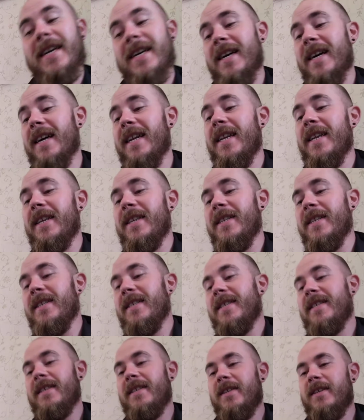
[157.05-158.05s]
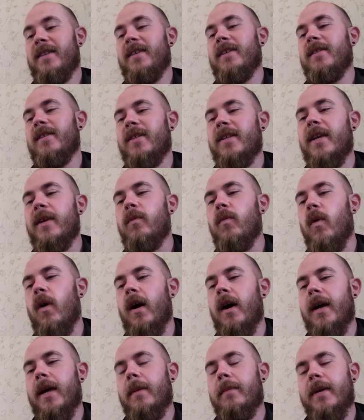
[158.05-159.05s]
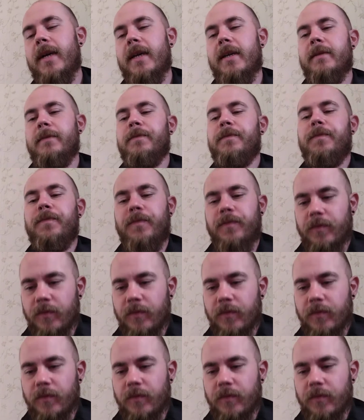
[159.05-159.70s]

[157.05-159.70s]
and you can see why. I mean,